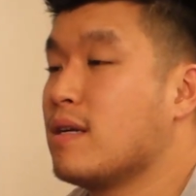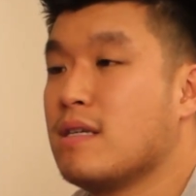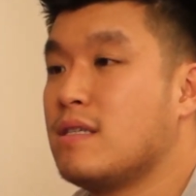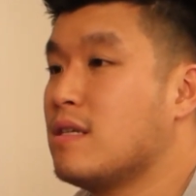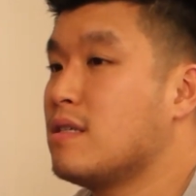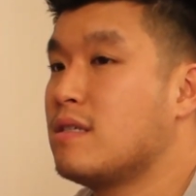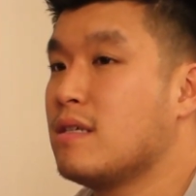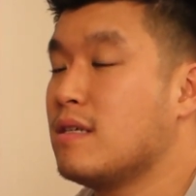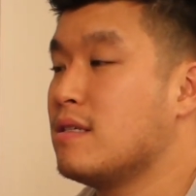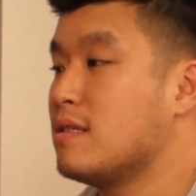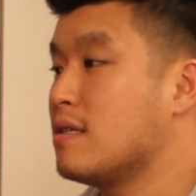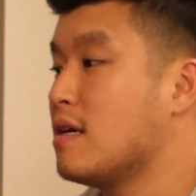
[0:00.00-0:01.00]
He just
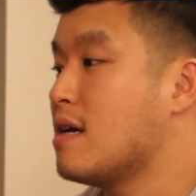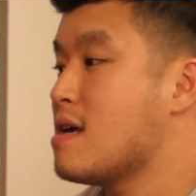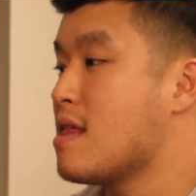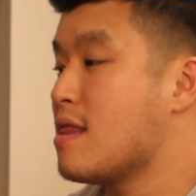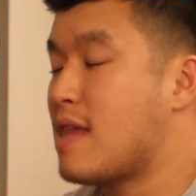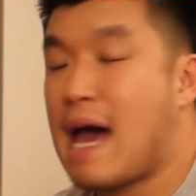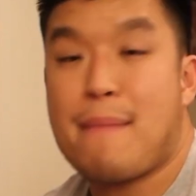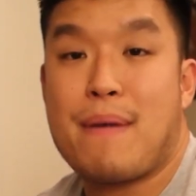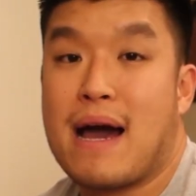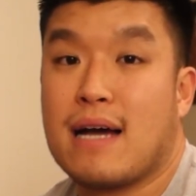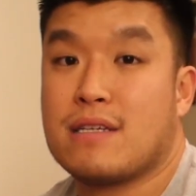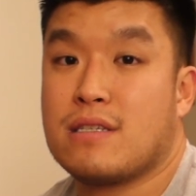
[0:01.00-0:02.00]
is that
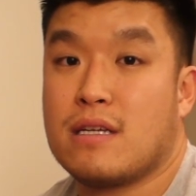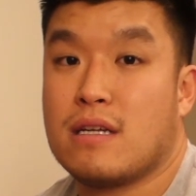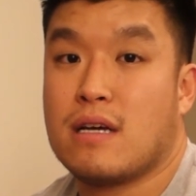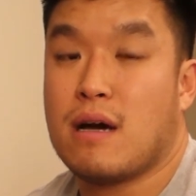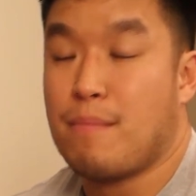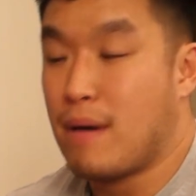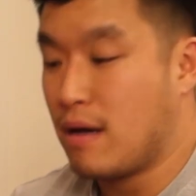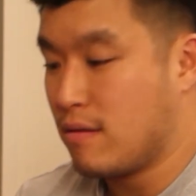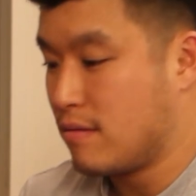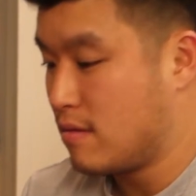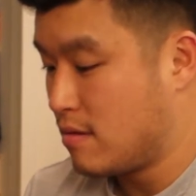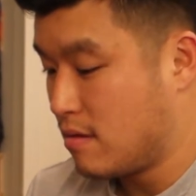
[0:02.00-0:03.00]
passionate about